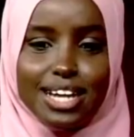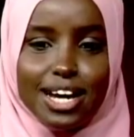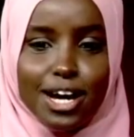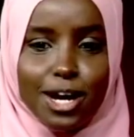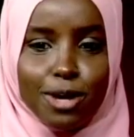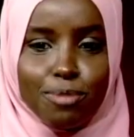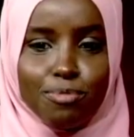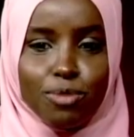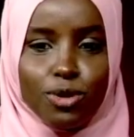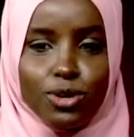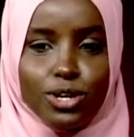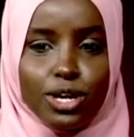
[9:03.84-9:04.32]

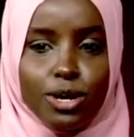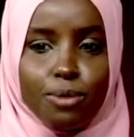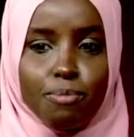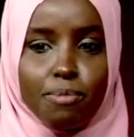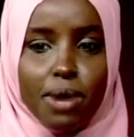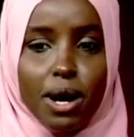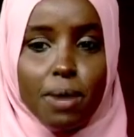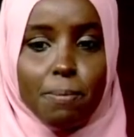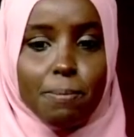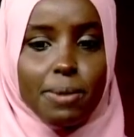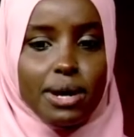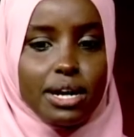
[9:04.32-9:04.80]
time, okay,
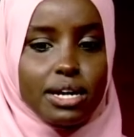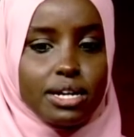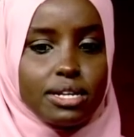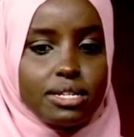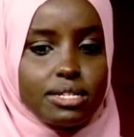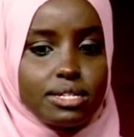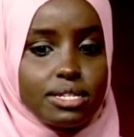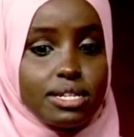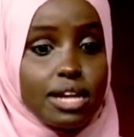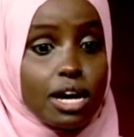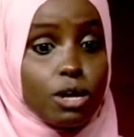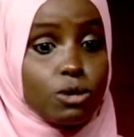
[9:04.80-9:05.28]
my
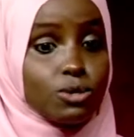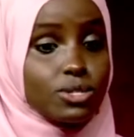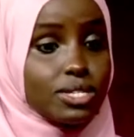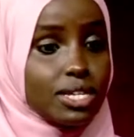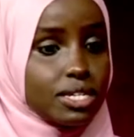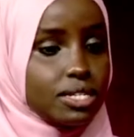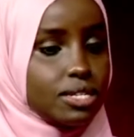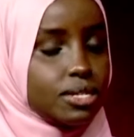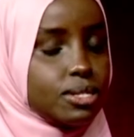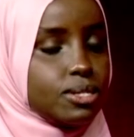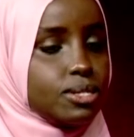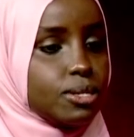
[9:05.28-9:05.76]
parents now
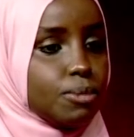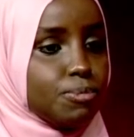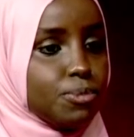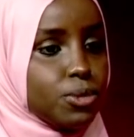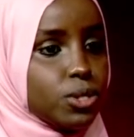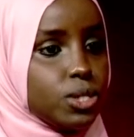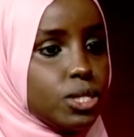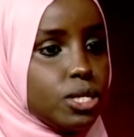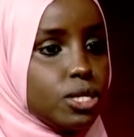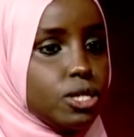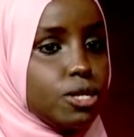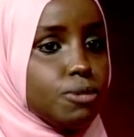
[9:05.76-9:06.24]
started
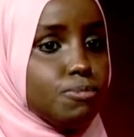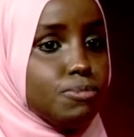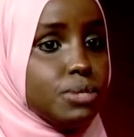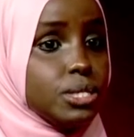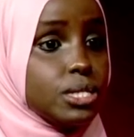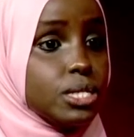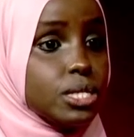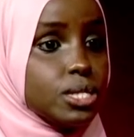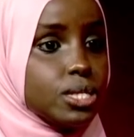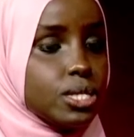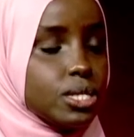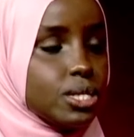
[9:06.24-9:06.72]
supporting the
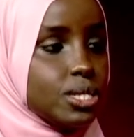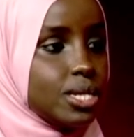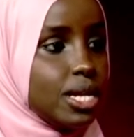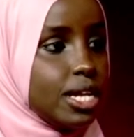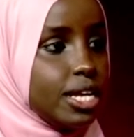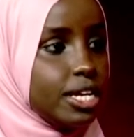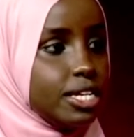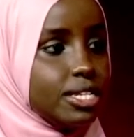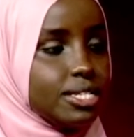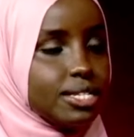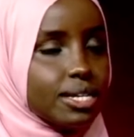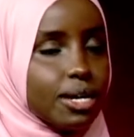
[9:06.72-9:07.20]
businesses
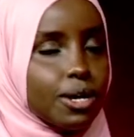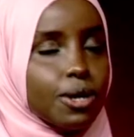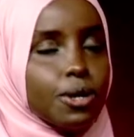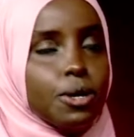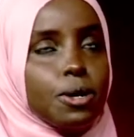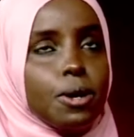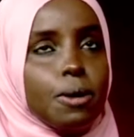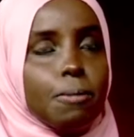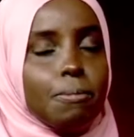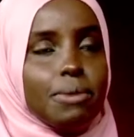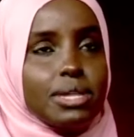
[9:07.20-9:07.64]
later,